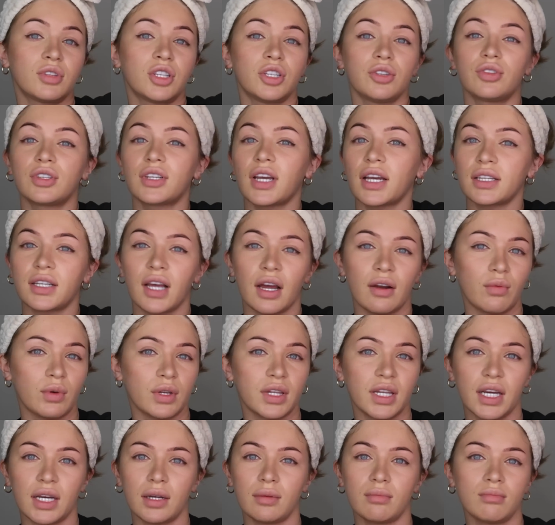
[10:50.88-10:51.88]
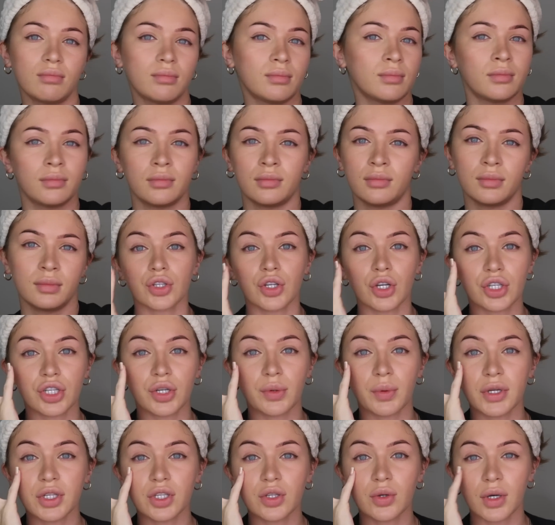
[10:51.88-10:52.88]
She was like done with it. So she
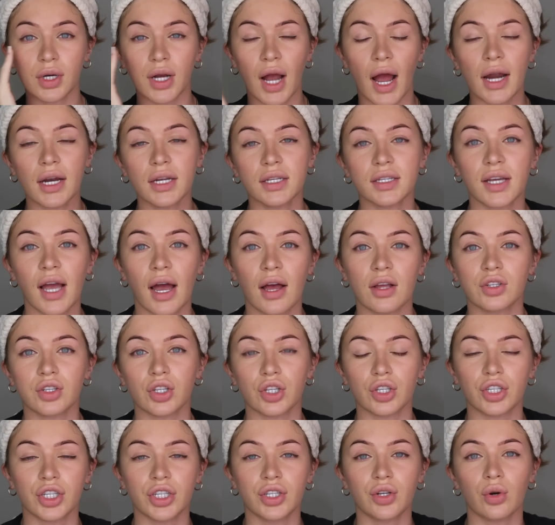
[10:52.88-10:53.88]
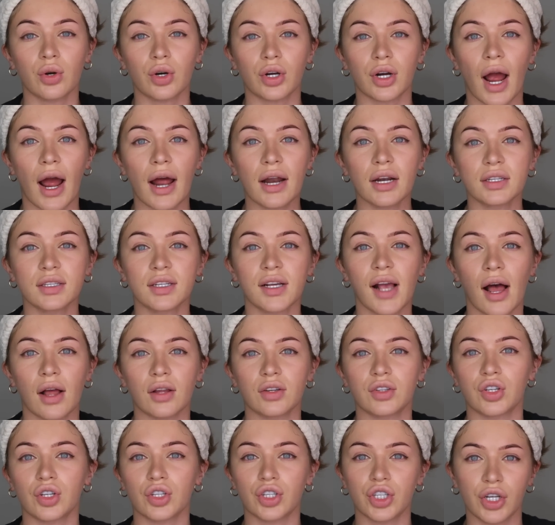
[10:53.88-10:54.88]
went to her guidance counselor and she told her guidance
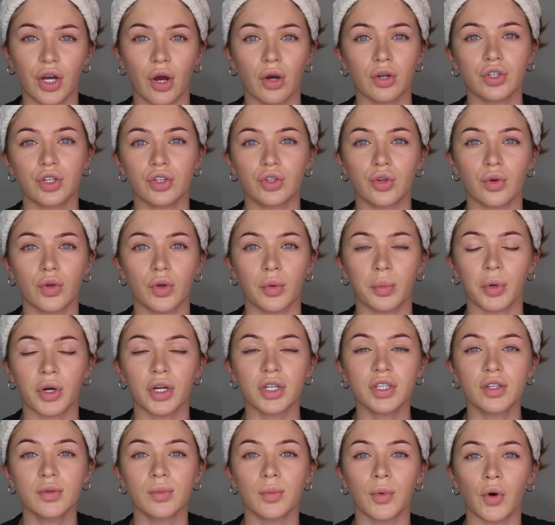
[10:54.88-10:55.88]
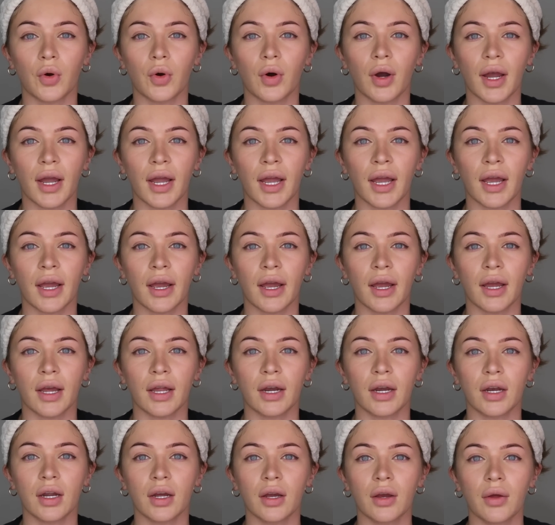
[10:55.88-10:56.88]
counselor. She also told the principal,
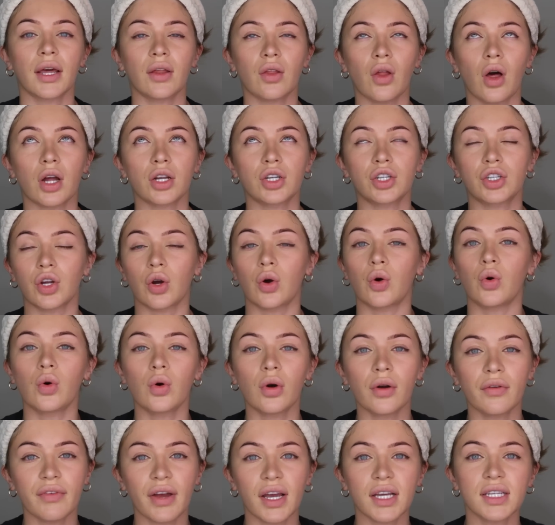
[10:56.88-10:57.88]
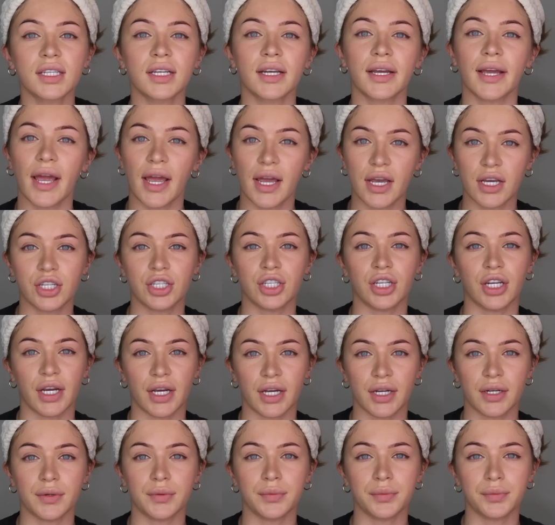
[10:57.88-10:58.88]
and they launched a whole
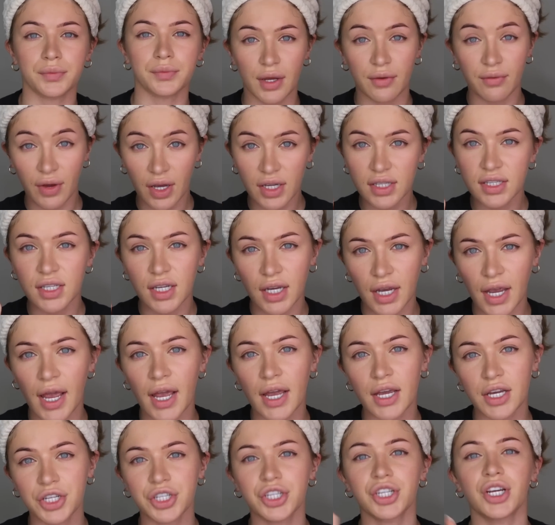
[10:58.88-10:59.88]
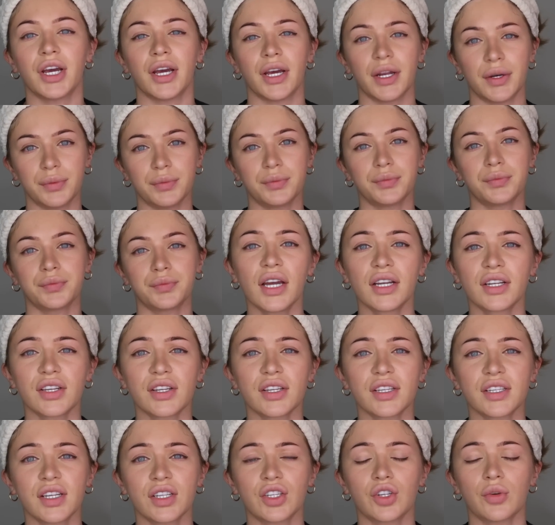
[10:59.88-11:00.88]
investigation into
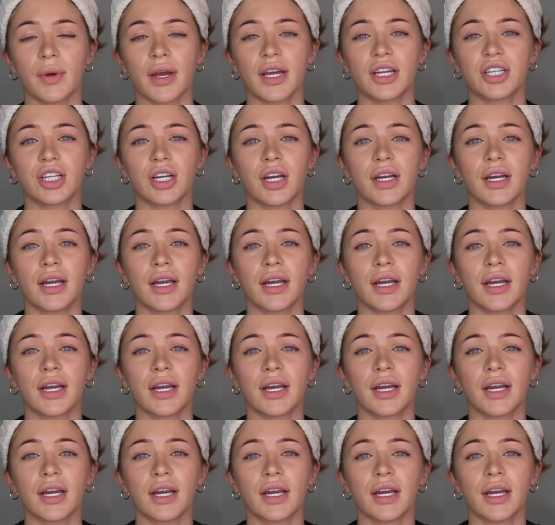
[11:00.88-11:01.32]
the situation.